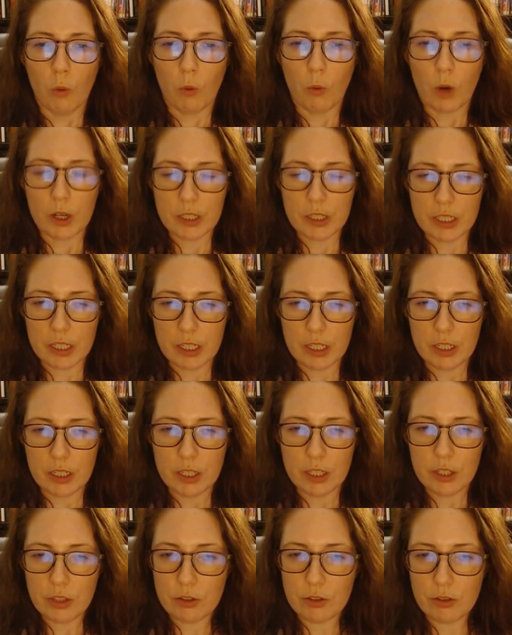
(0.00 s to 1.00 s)

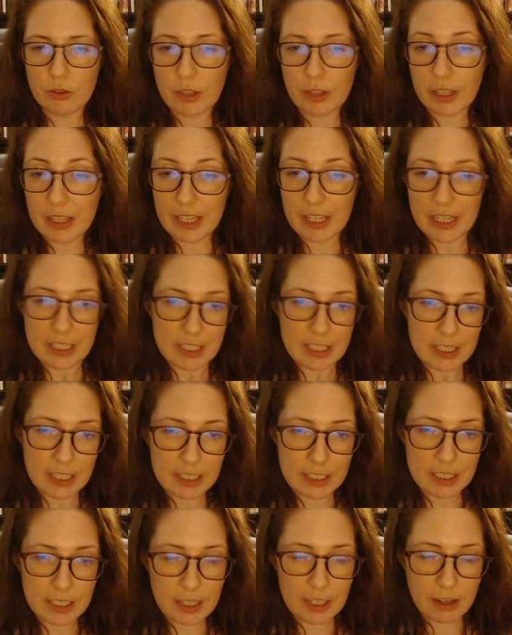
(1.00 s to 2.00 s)
wanted to do the
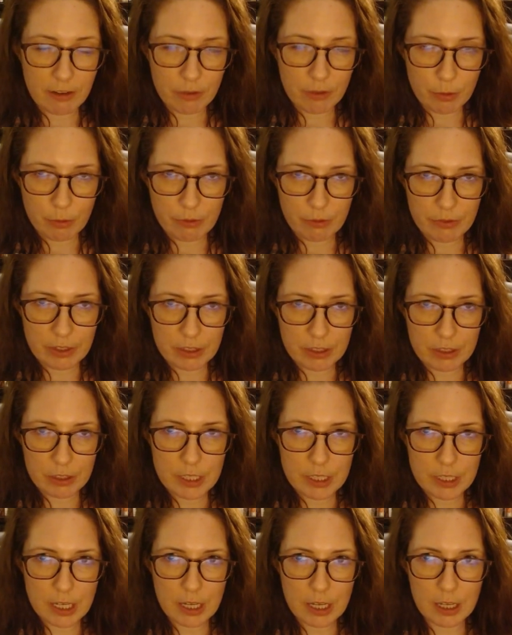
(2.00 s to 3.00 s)
Atlantis Legacy cover
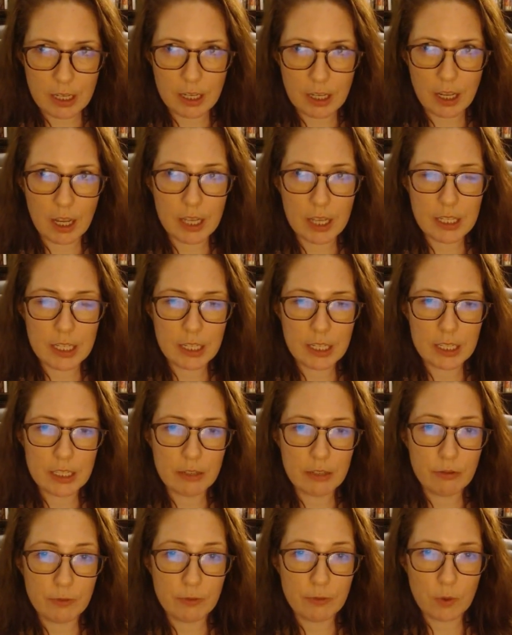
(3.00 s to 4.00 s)
reveals. I think
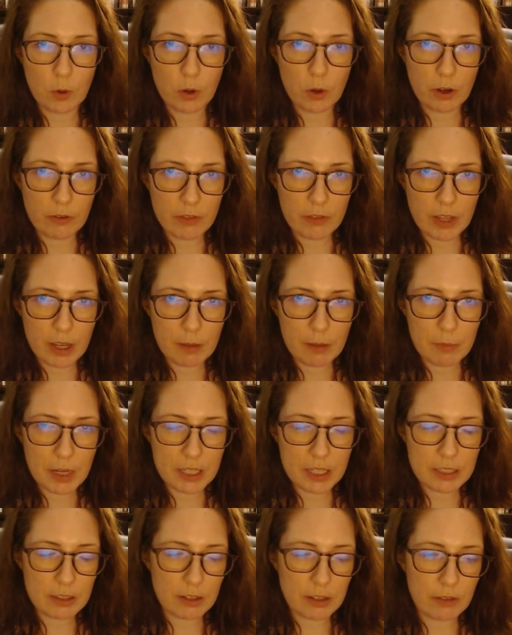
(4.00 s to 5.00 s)
I did four of
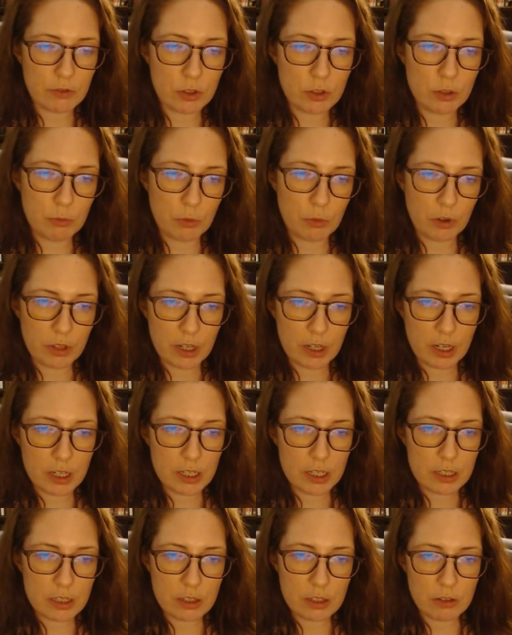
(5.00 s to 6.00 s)
them. I still have two more that
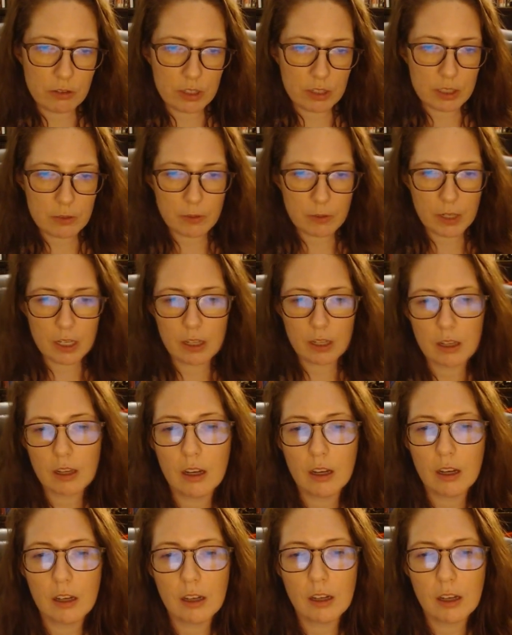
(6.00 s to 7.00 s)
I need to do this
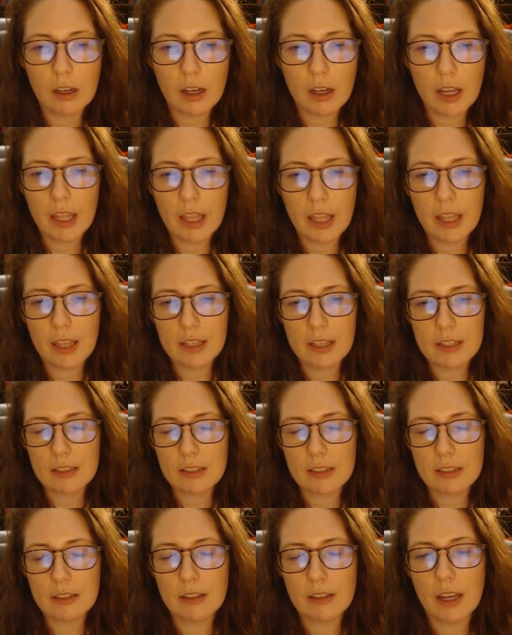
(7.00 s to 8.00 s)
week. Uh,
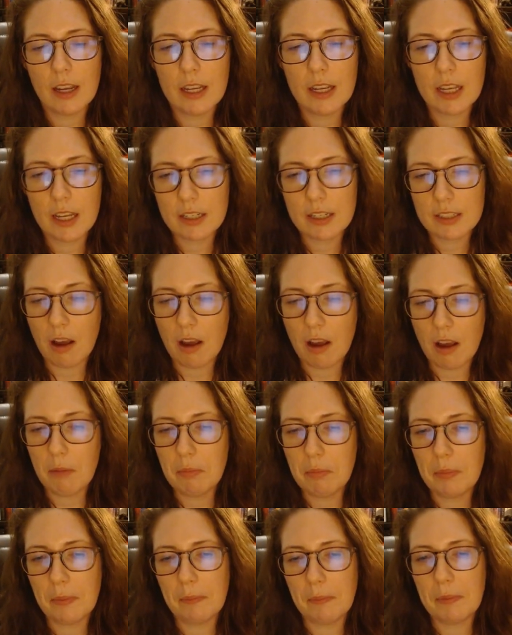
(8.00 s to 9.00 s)
and I had to
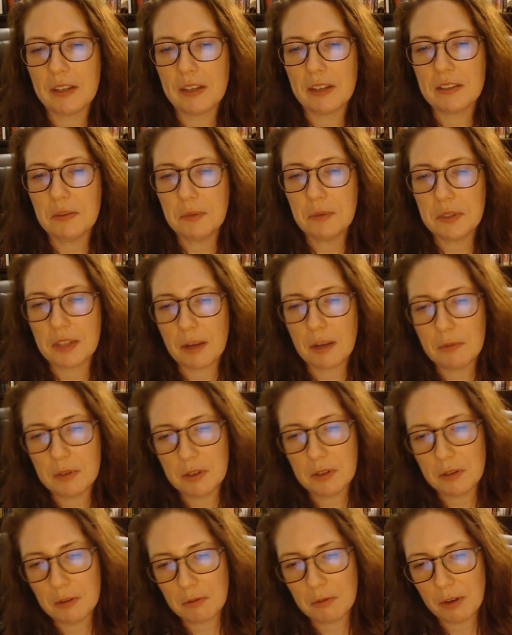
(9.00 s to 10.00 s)
stop because it was
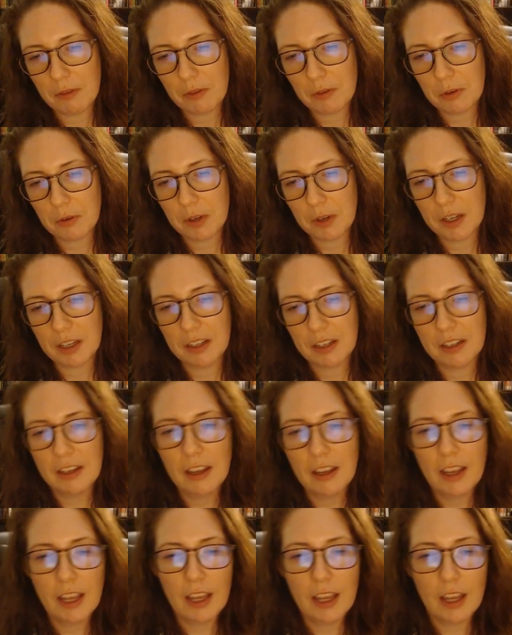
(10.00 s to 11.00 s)
time to do the Raven
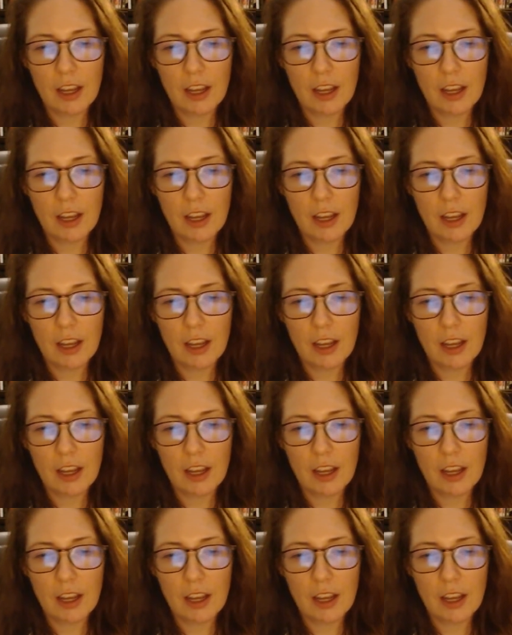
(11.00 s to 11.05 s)
Queen